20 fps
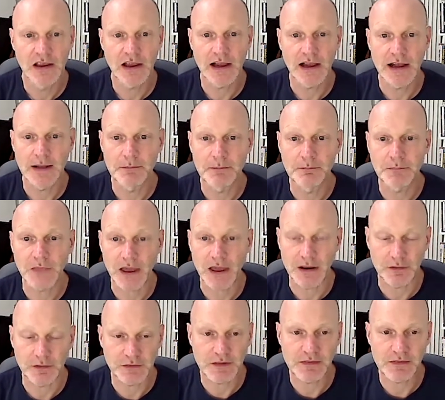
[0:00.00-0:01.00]
And I
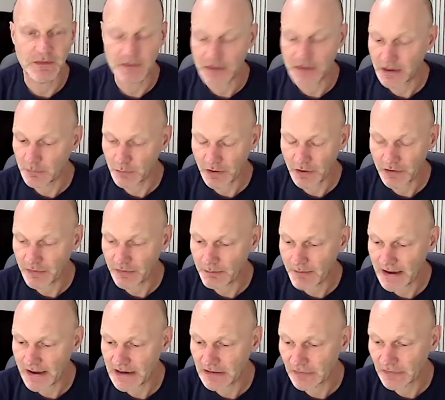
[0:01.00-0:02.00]
think, one of the
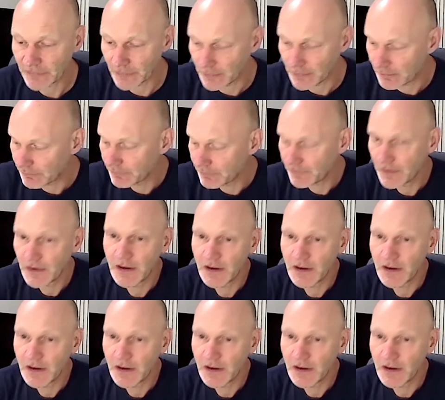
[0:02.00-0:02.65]
main sort of